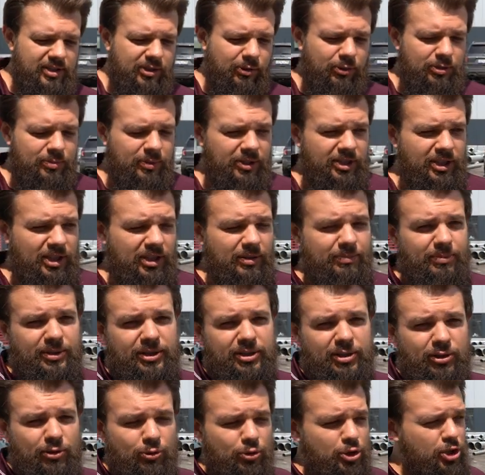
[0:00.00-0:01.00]
I think that
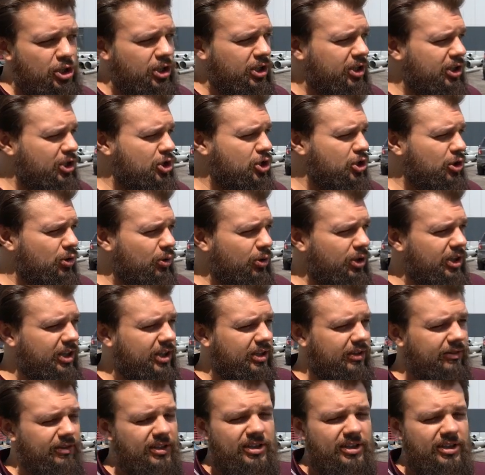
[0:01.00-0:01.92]
those of you who have watched